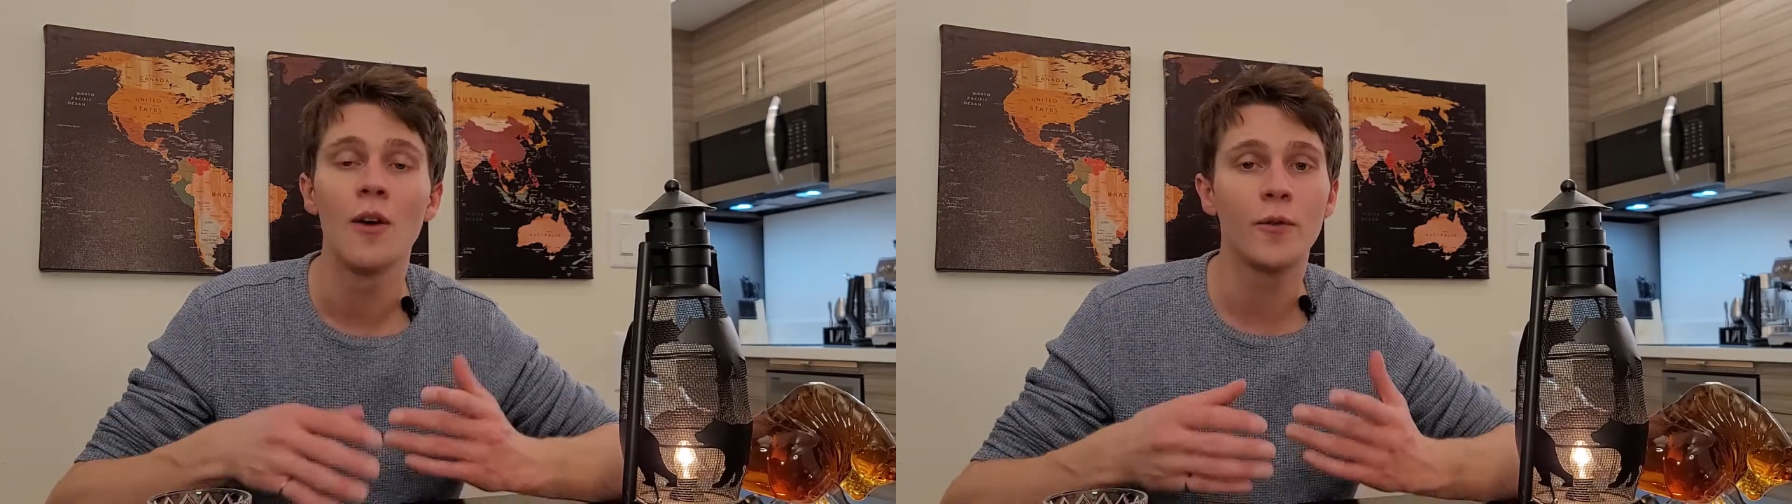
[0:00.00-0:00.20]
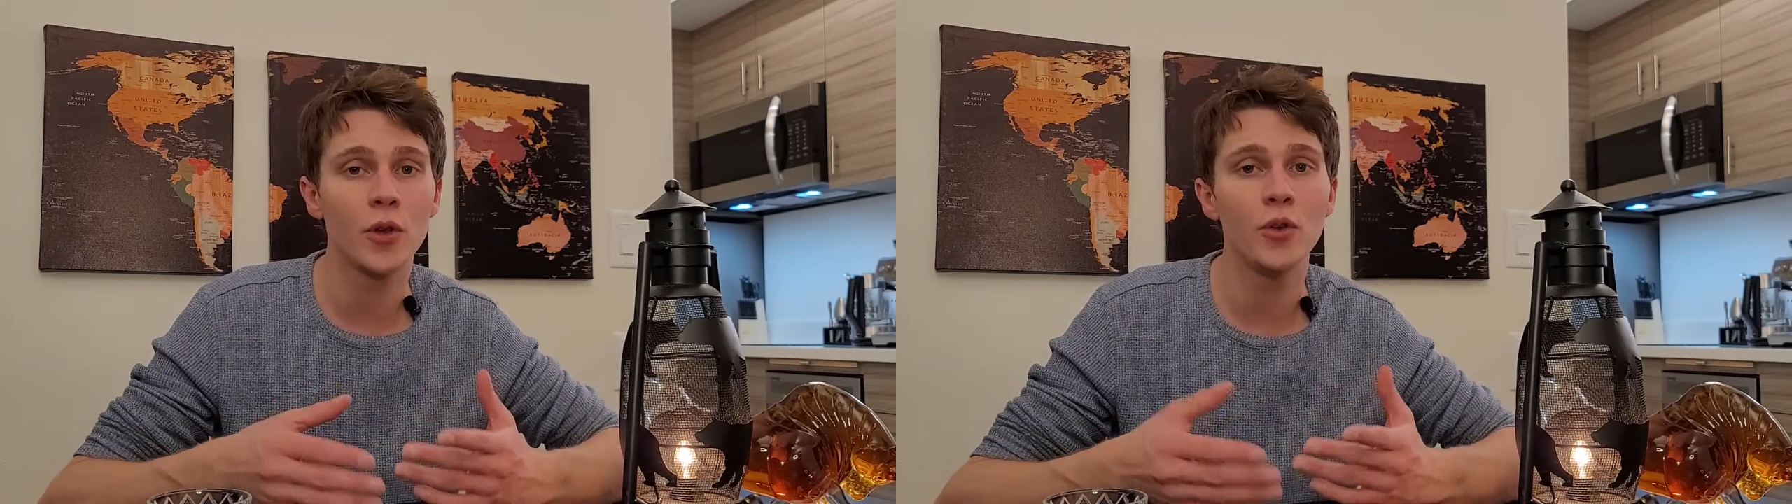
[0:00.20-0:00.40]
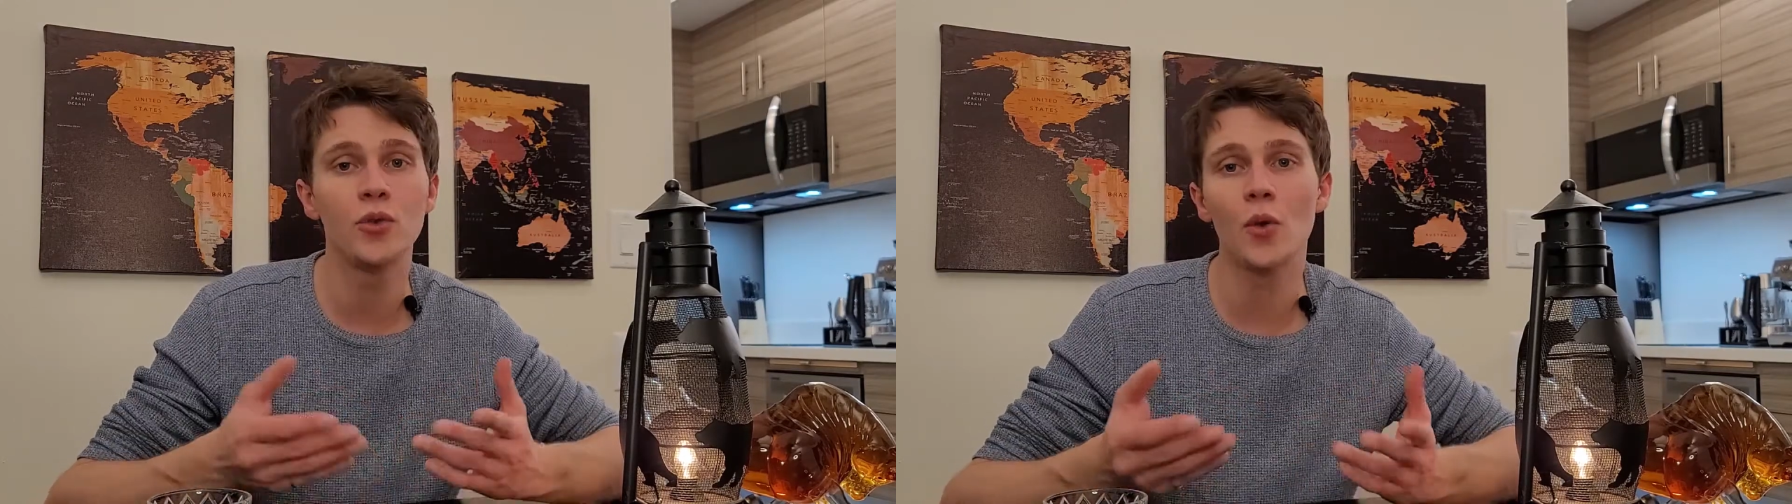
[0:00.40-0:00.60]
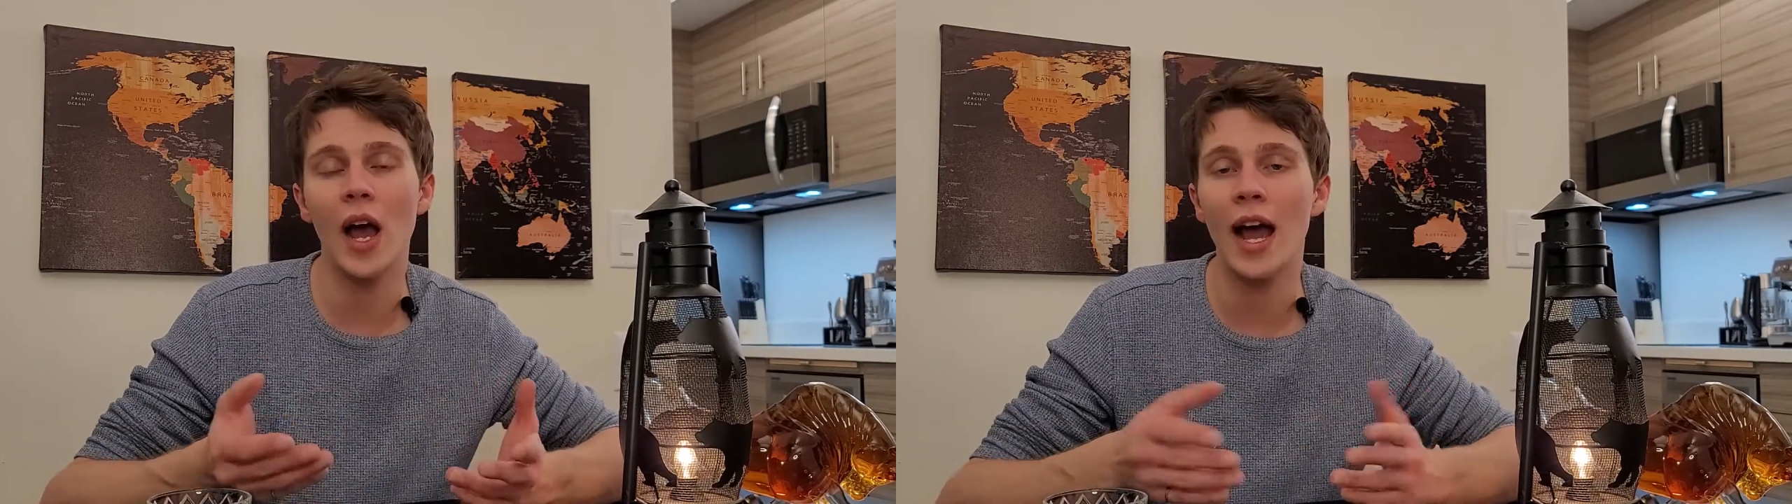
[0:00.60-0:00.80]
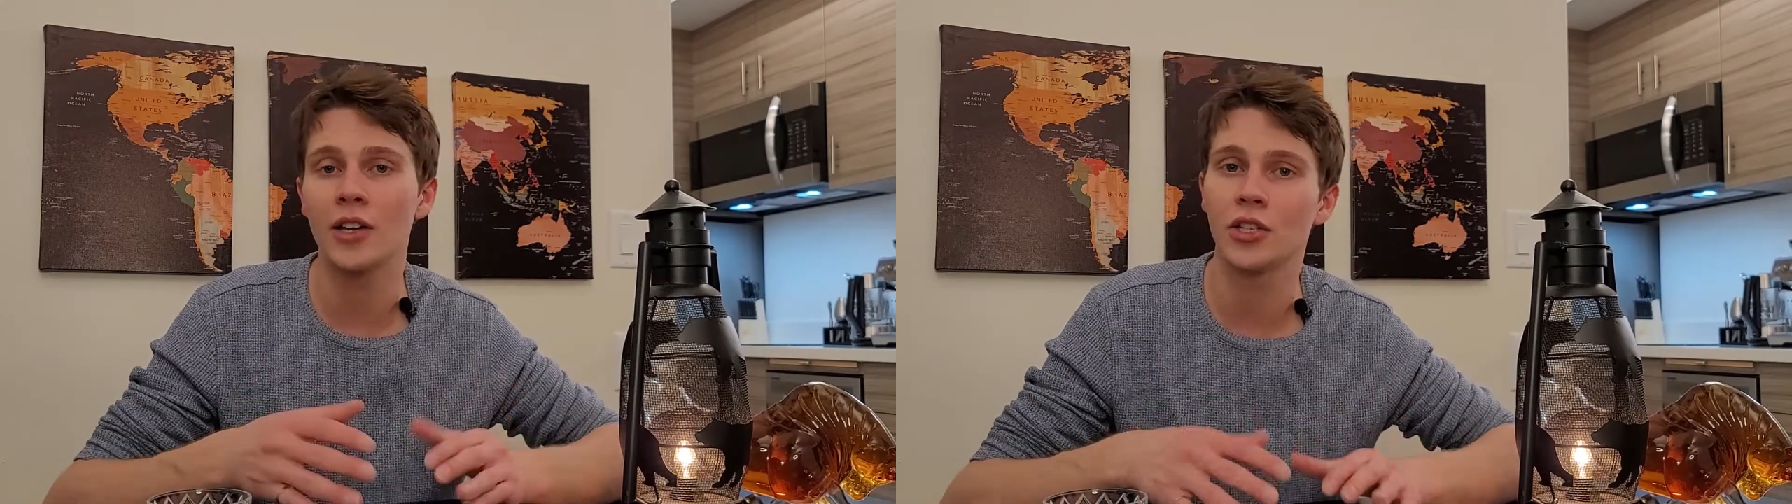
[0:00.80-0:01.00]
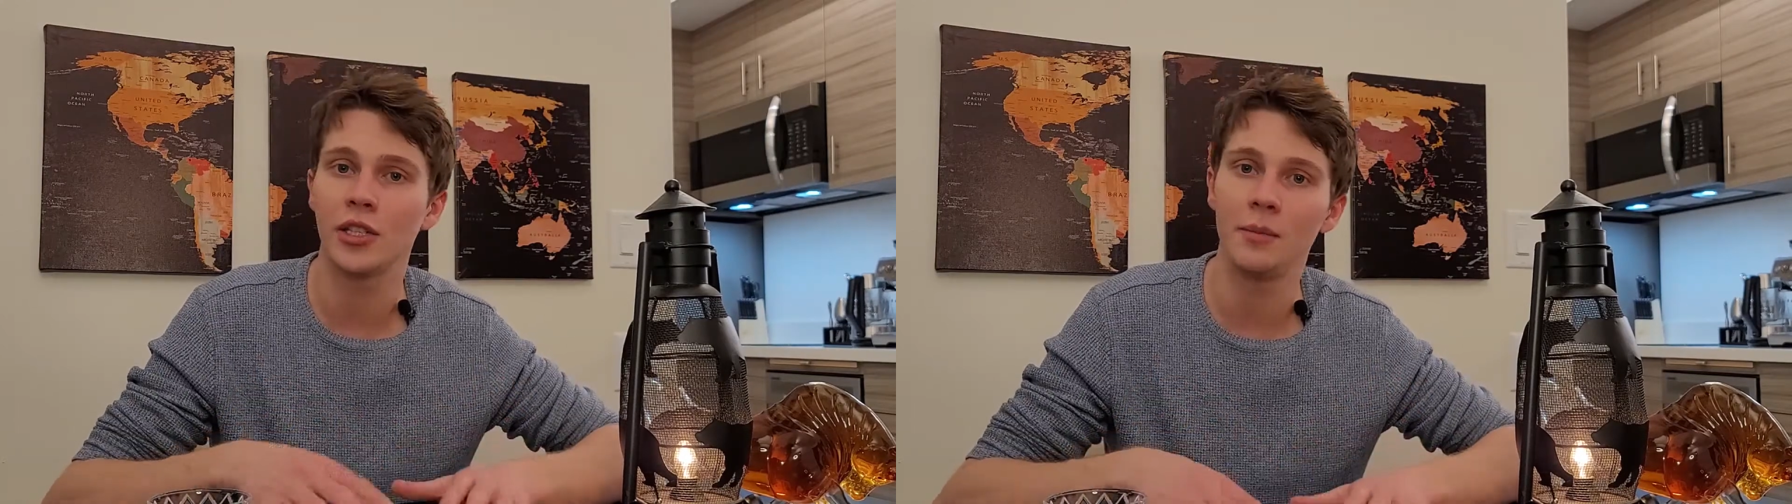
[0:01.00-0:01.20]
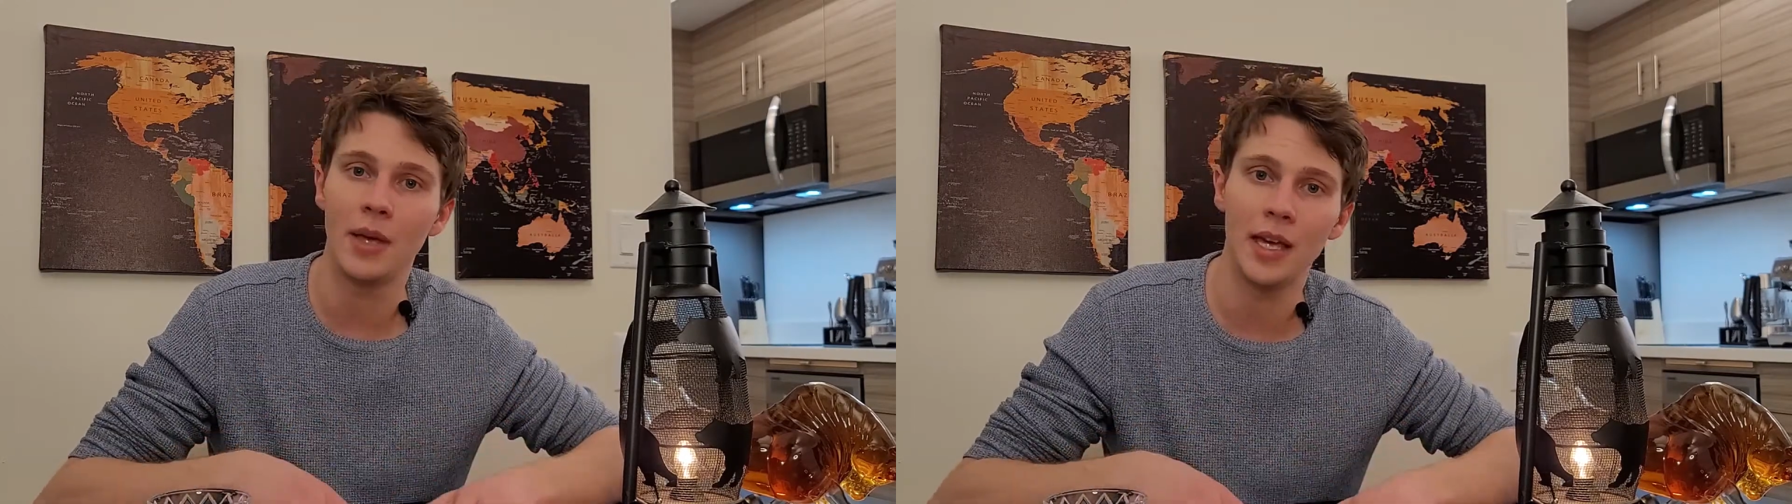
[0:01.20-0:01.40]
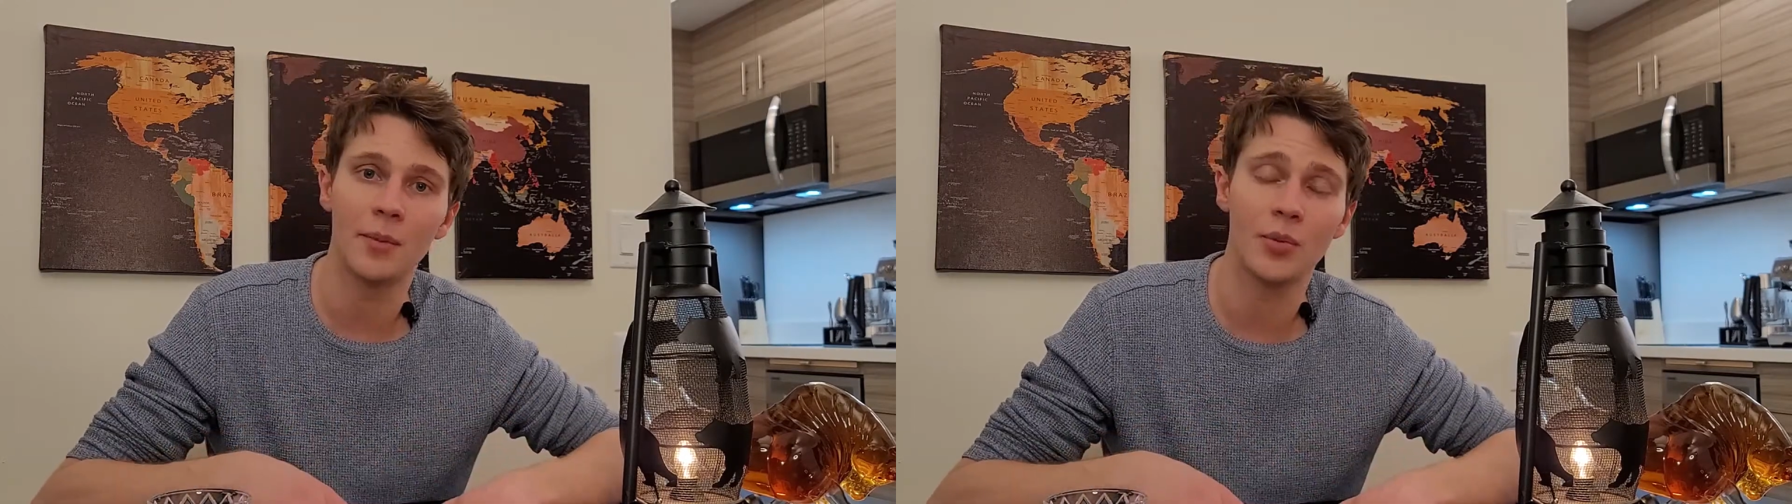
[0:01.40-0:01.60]
for you to actually
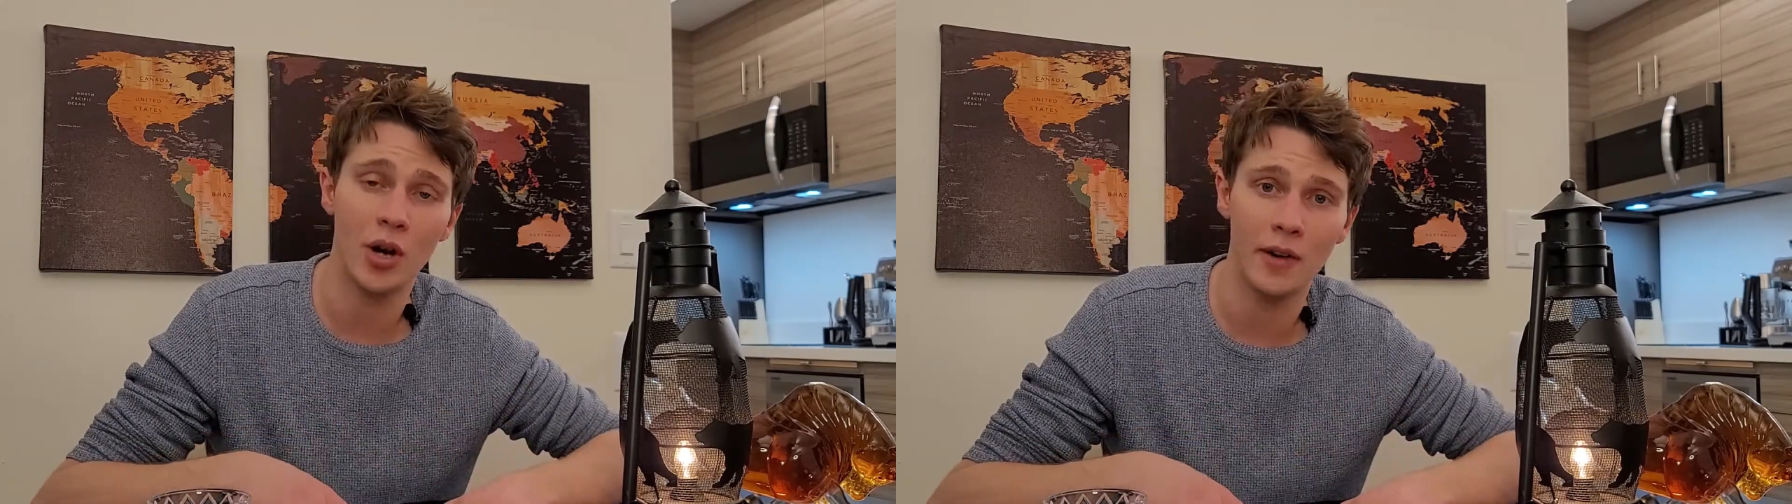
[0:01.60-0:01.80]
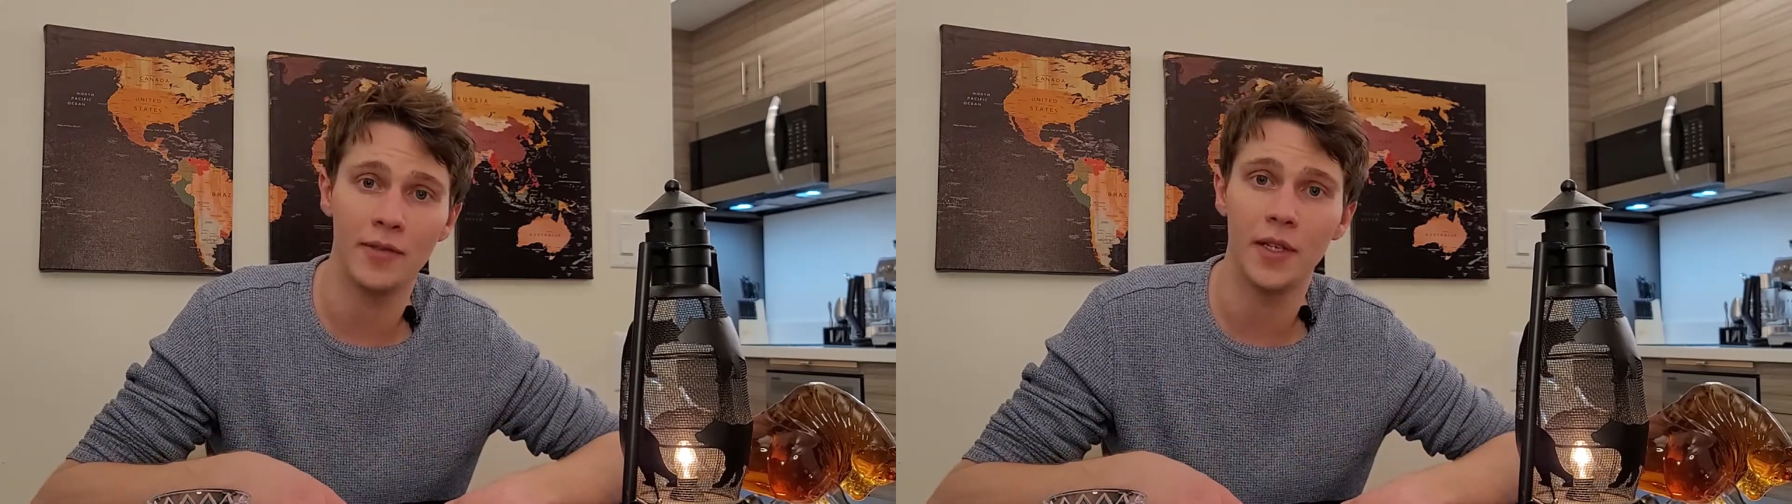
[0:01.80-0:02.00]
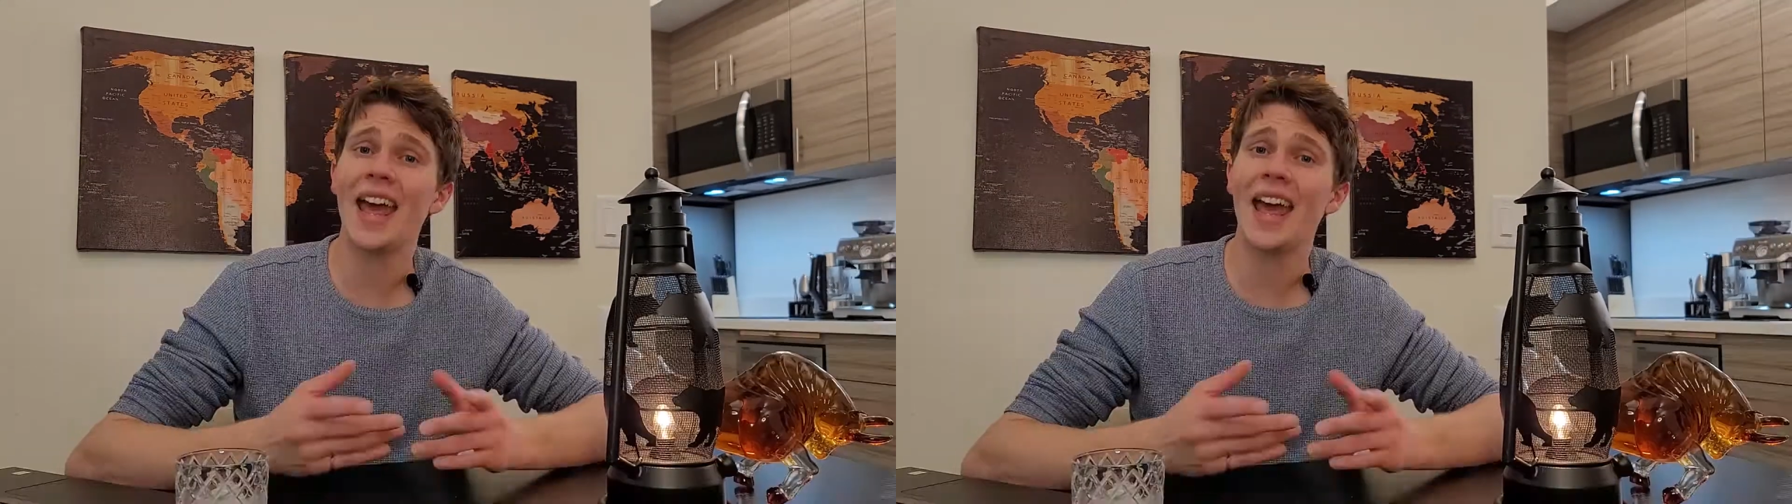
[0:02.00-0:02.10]
make a profit.